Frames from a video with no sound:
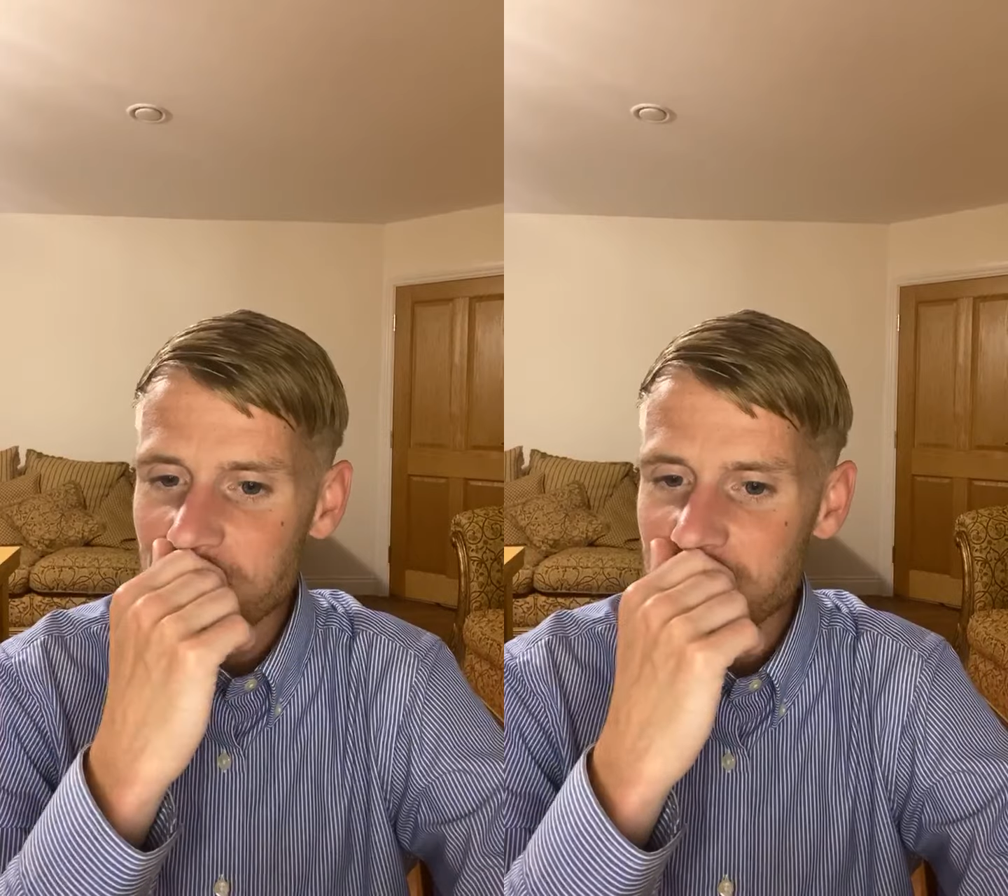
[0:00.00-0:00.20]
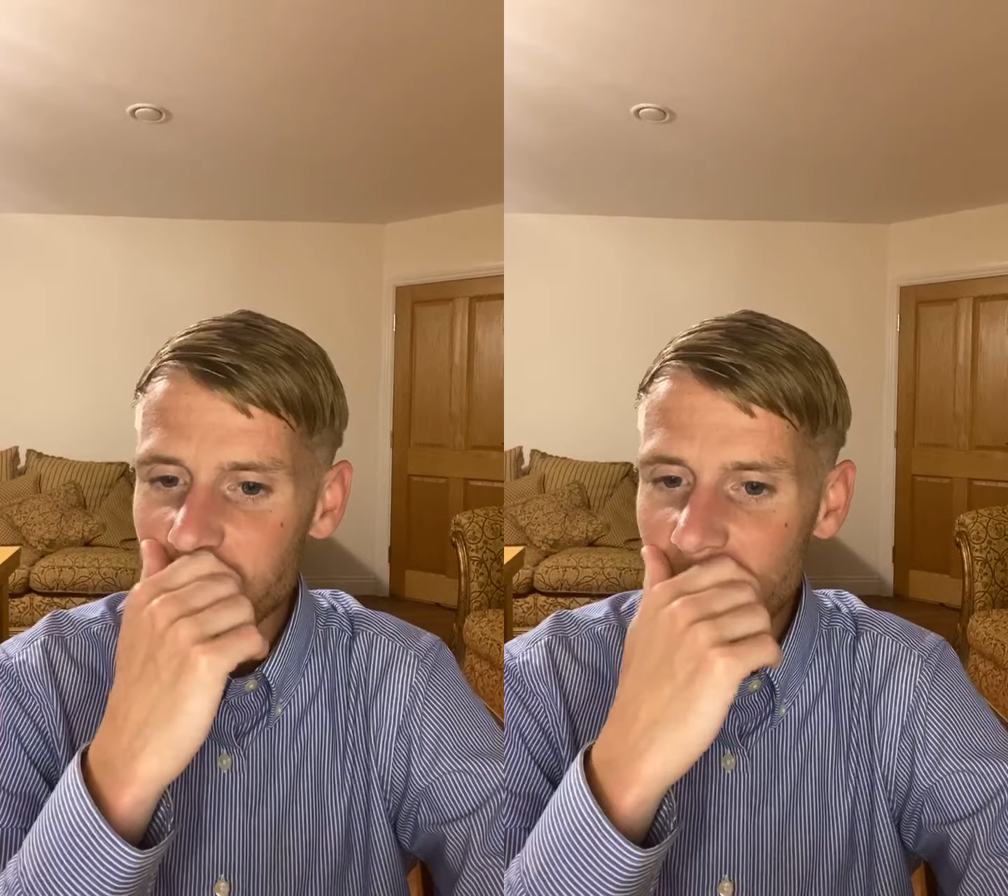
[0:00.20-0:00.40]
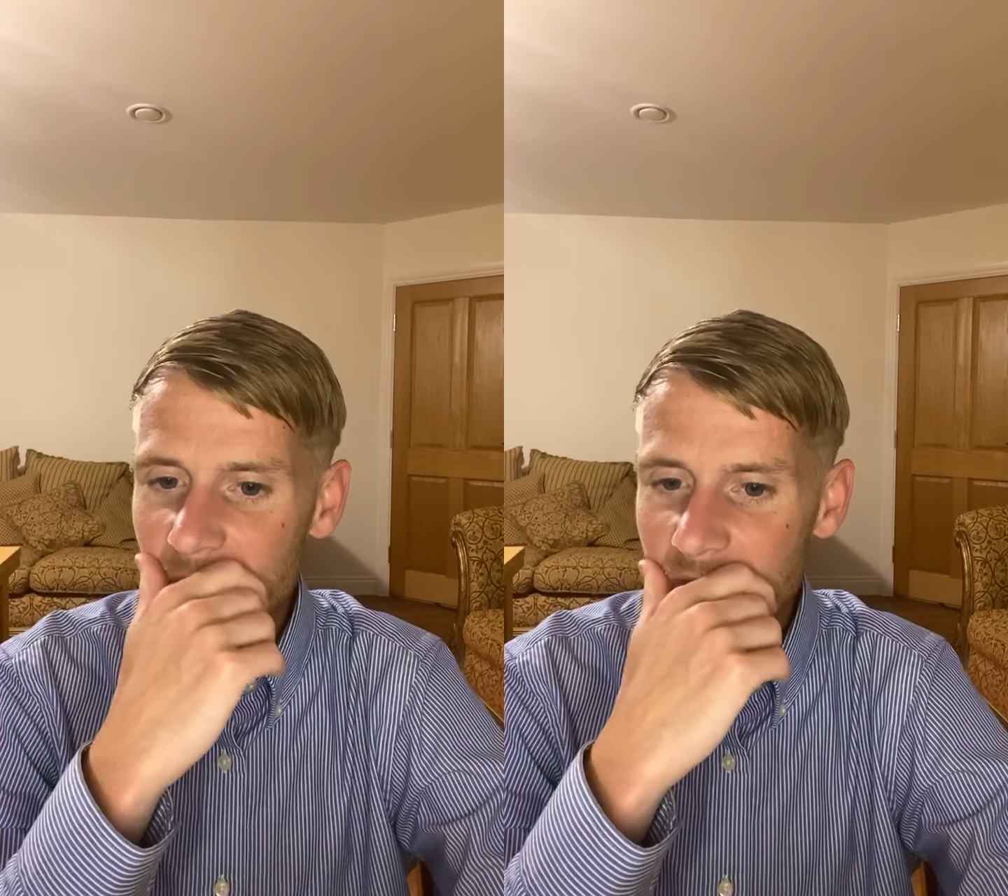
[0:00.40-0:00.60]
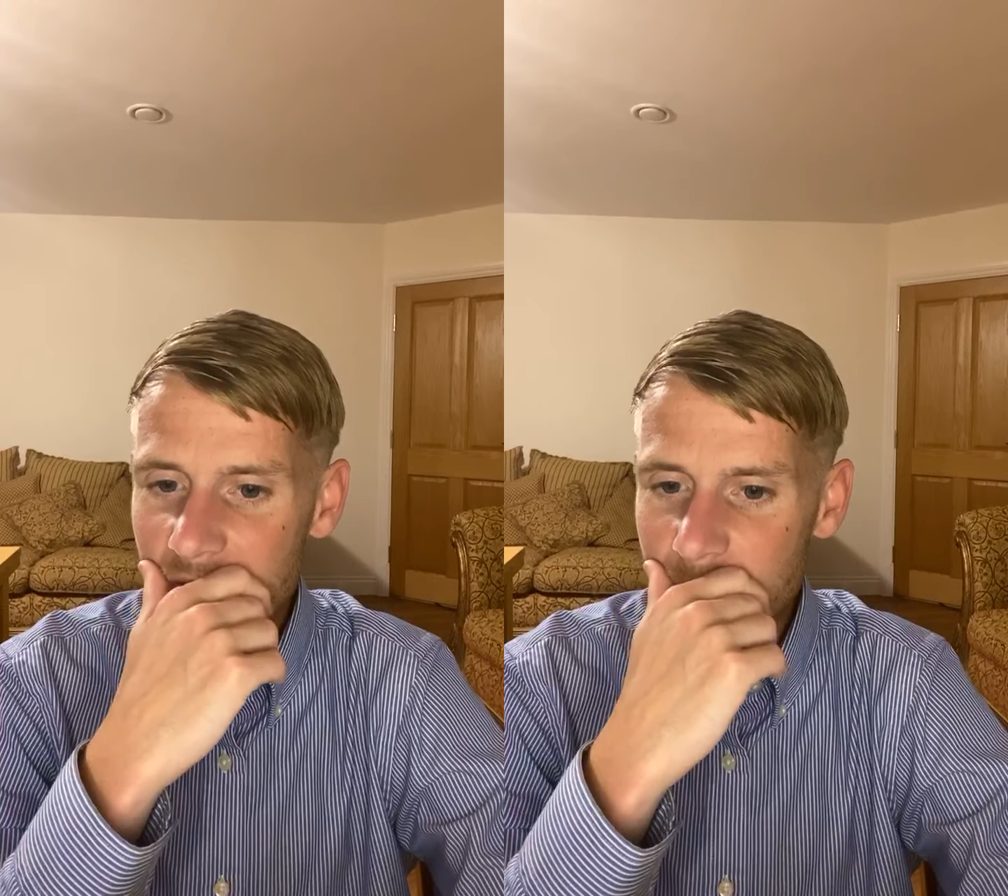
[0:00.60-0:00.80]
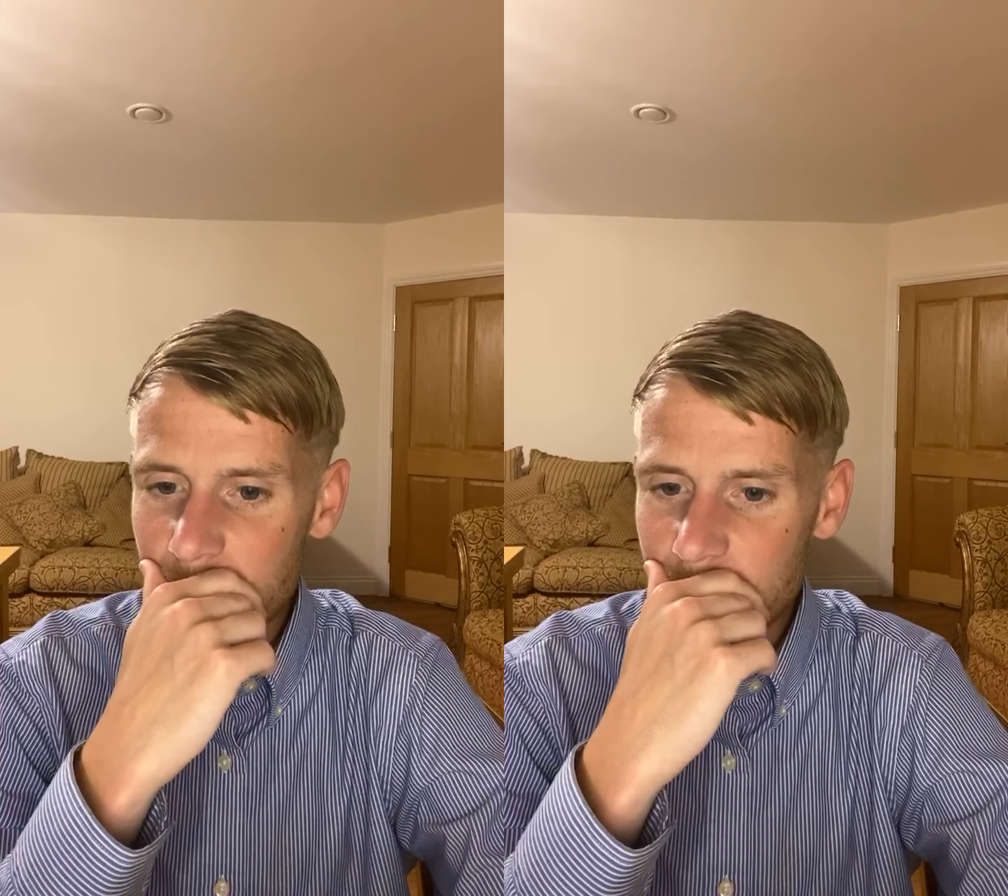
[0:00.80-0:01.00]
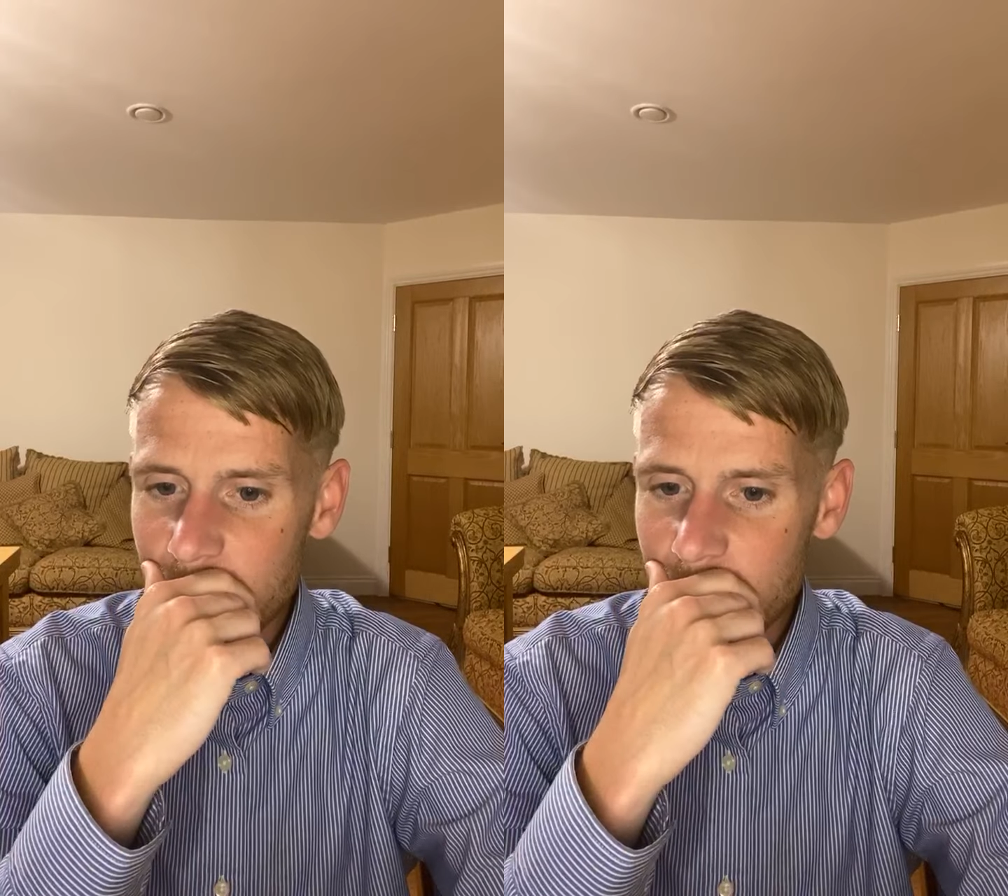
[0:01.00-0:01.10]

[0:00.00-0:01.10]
someone that